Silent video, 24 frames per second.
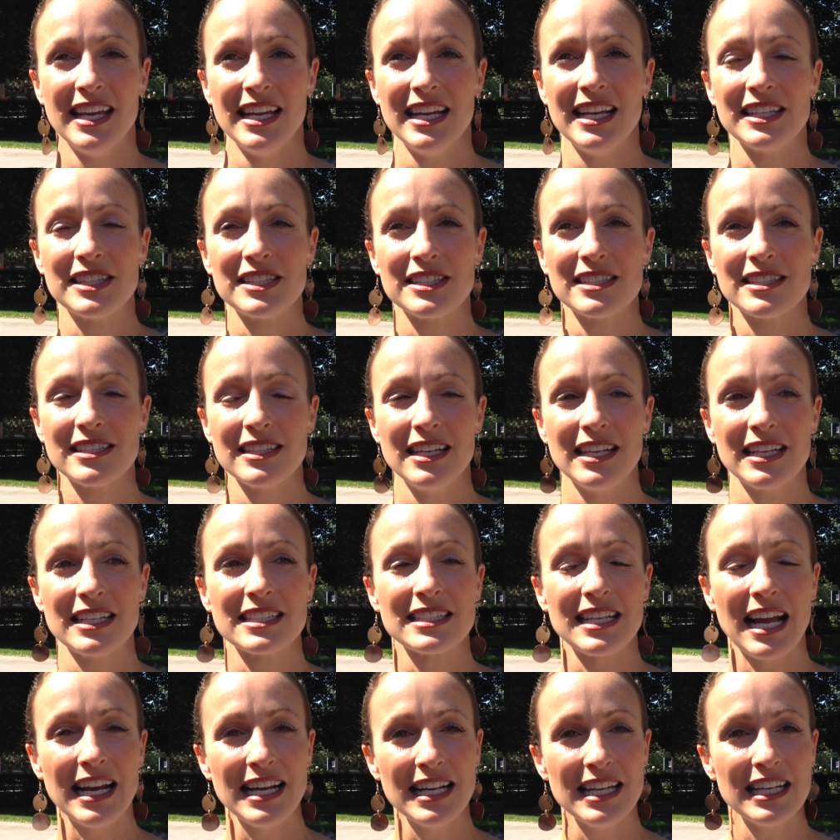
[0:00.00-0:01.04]
It's
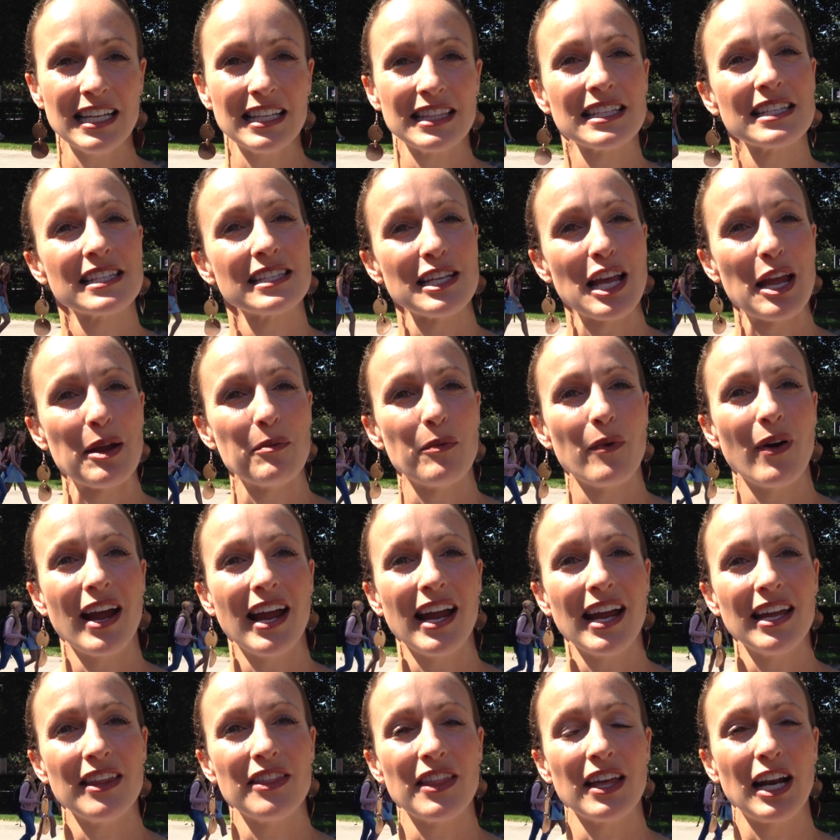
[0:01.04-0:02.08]
exciting in the same
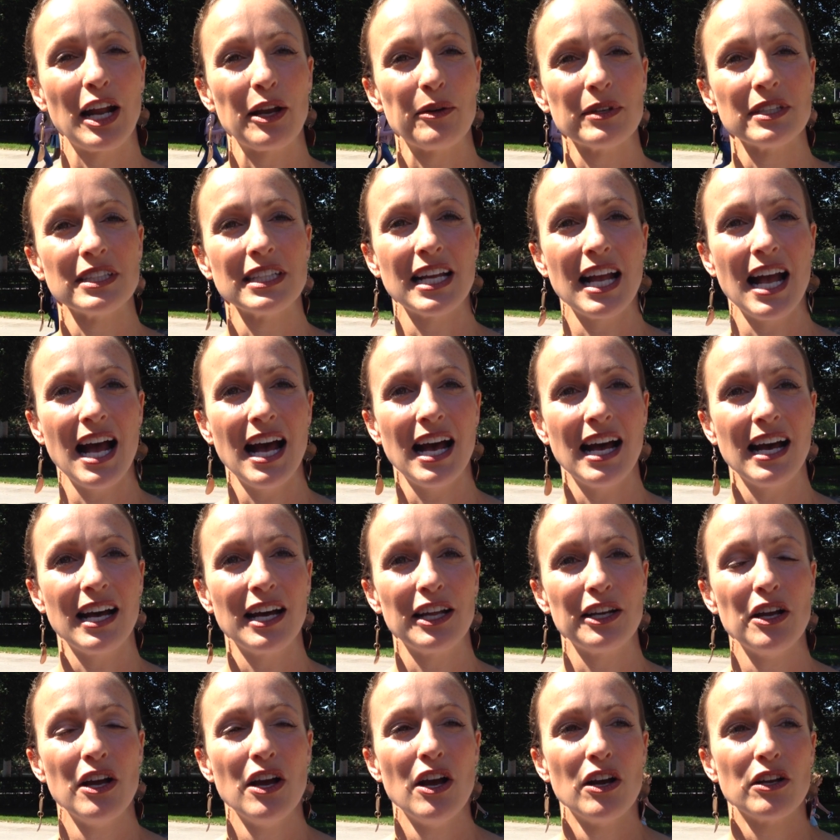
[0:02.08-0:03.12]
way that I really
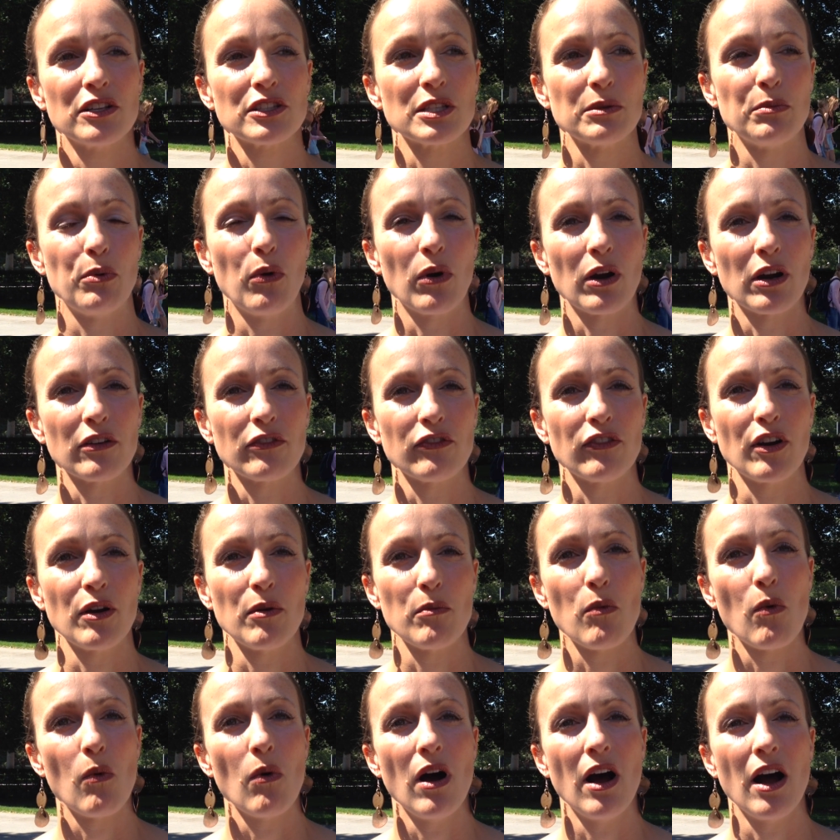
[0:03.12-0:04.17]
had support
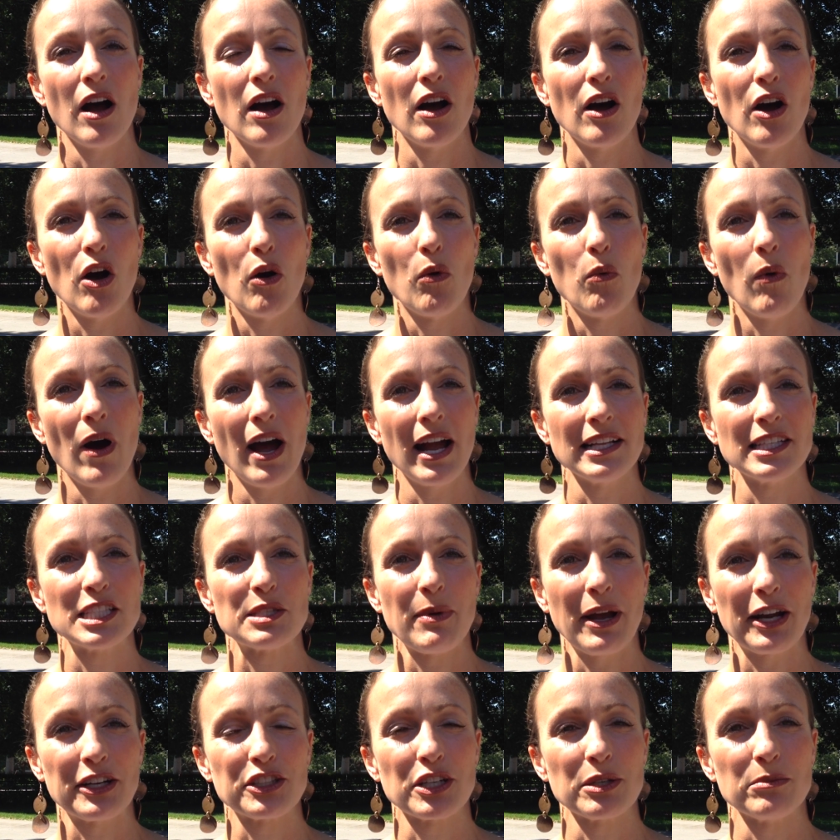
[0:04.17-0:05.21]
from a wide
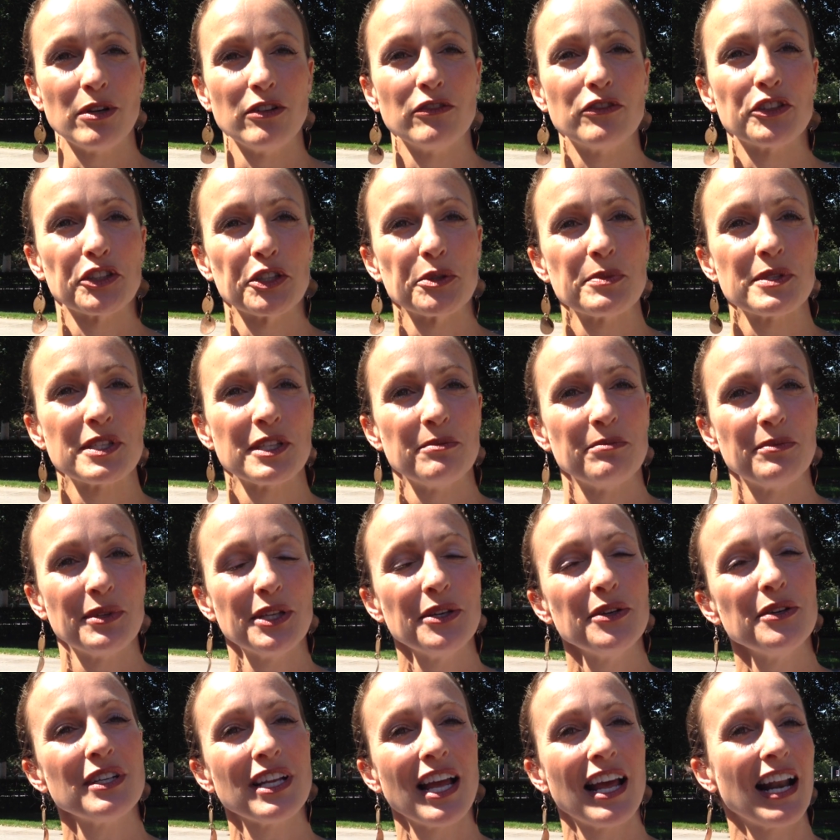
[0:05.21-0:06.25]
spectrum of groups in
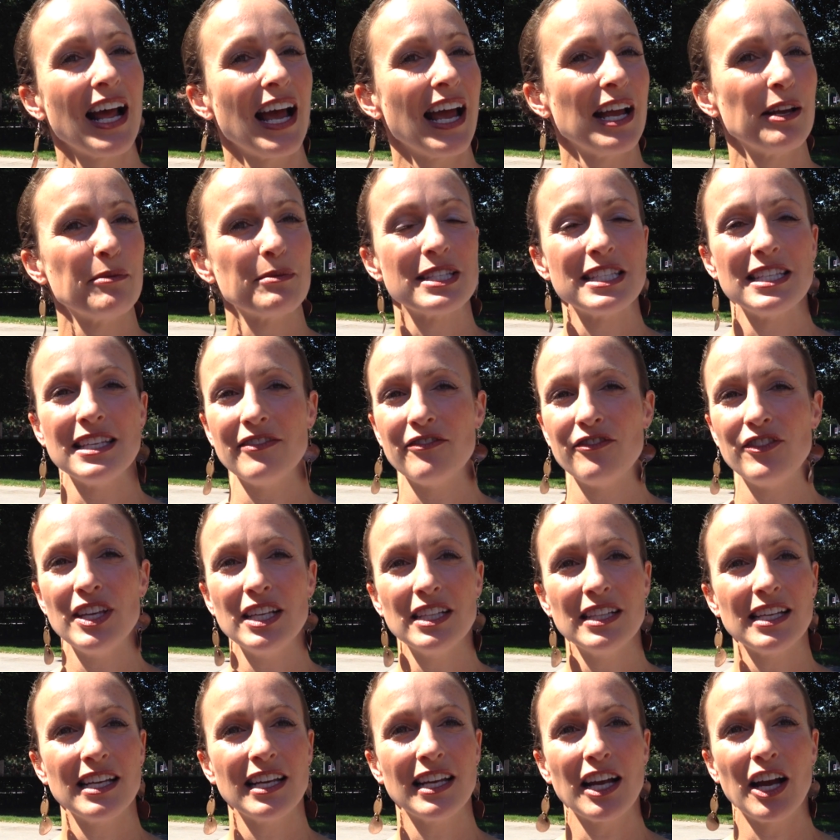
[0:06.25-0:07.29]
Butte, and I am
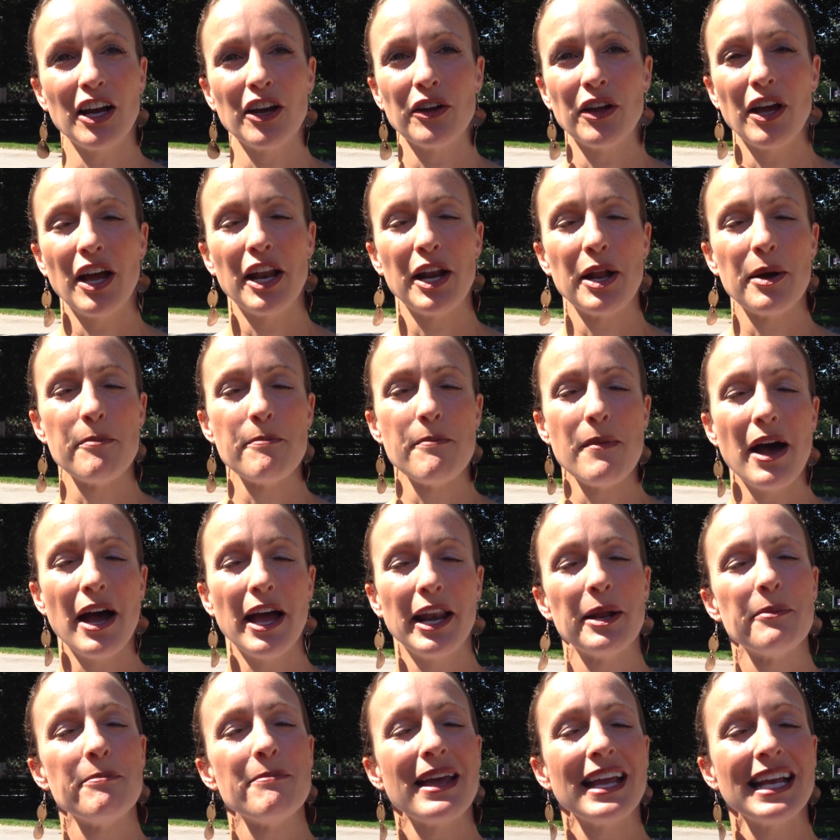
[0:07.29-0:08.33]
feeling
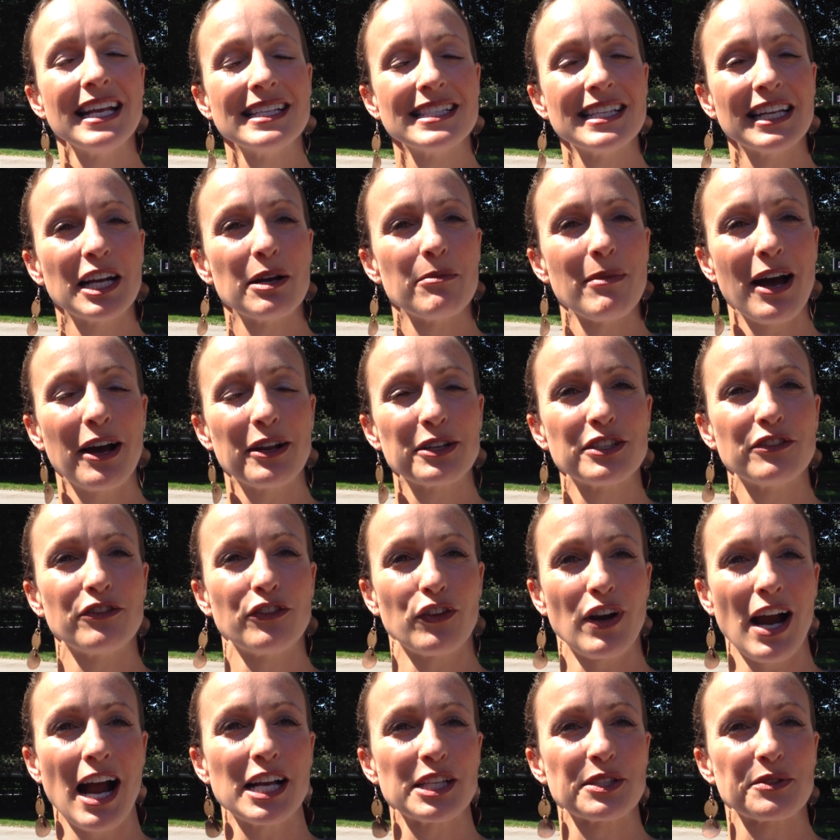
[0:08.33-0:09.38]
an amazing amount of
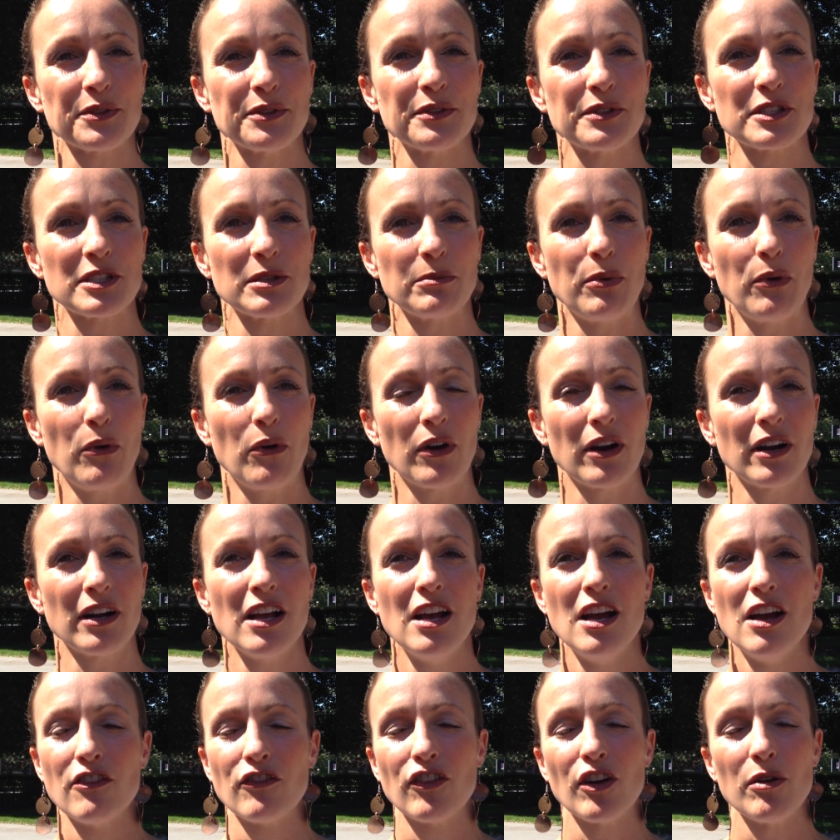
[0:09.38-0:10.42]
grassroots support
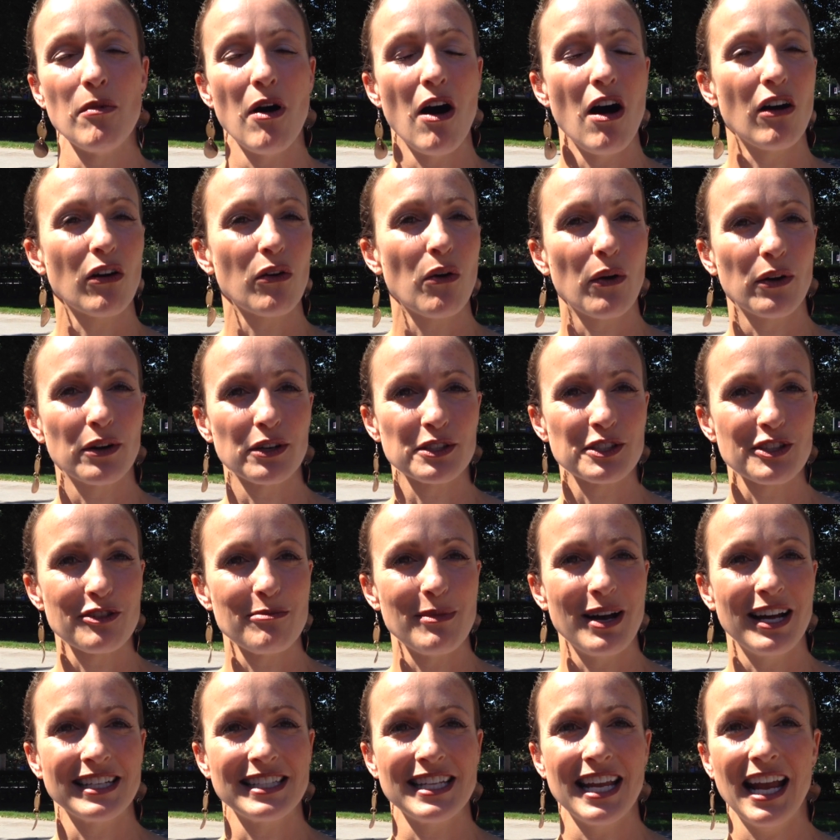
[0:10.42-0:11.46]
from all corners of
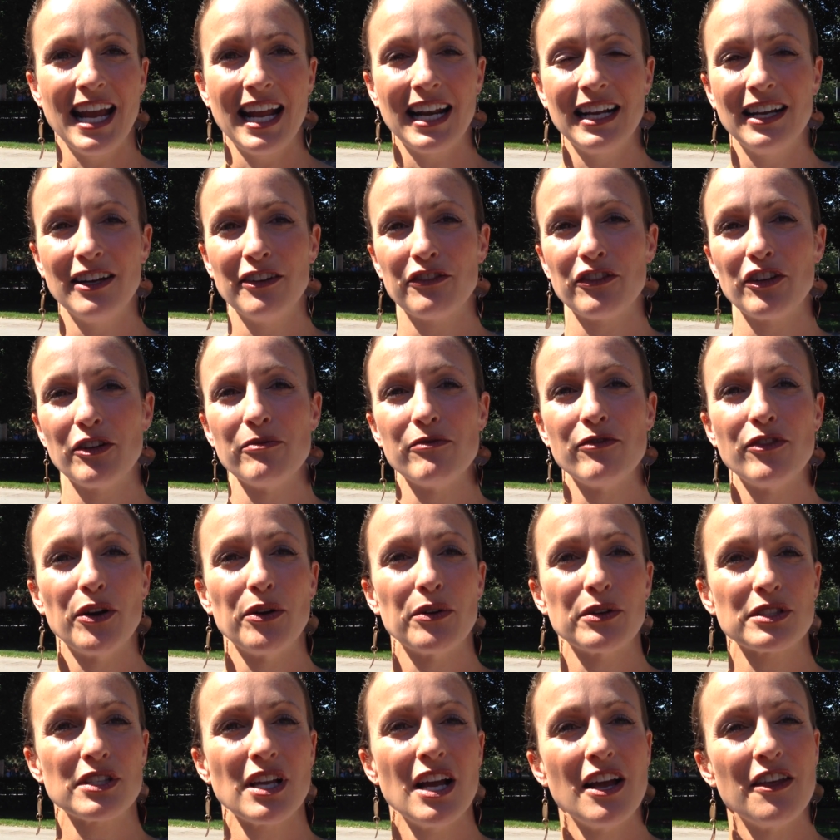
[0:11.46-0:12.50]
Montana, from
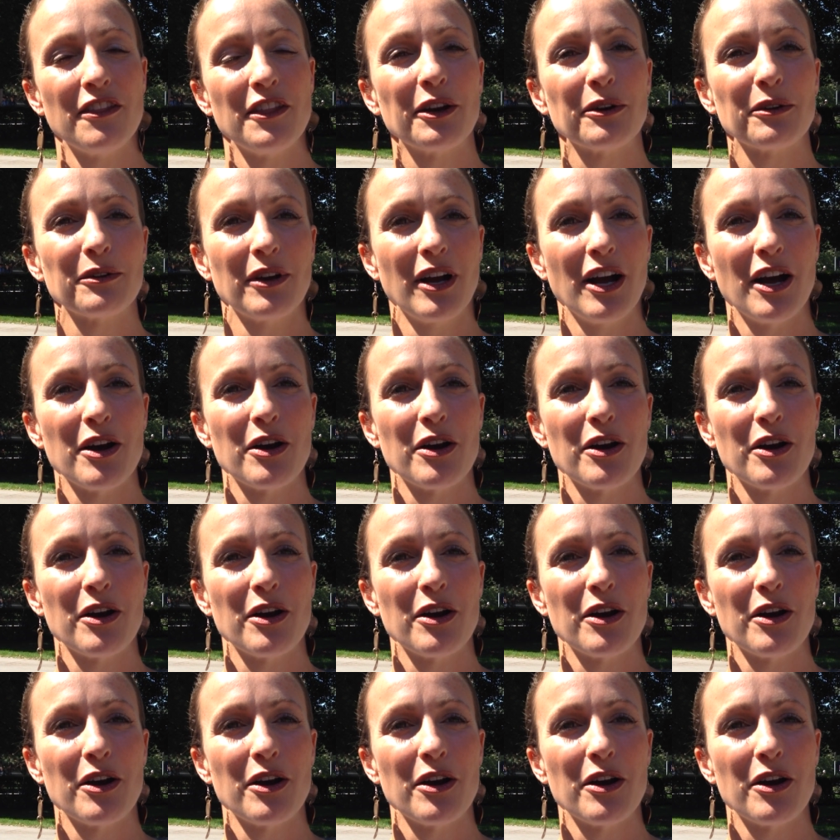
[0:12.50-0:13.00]
folks that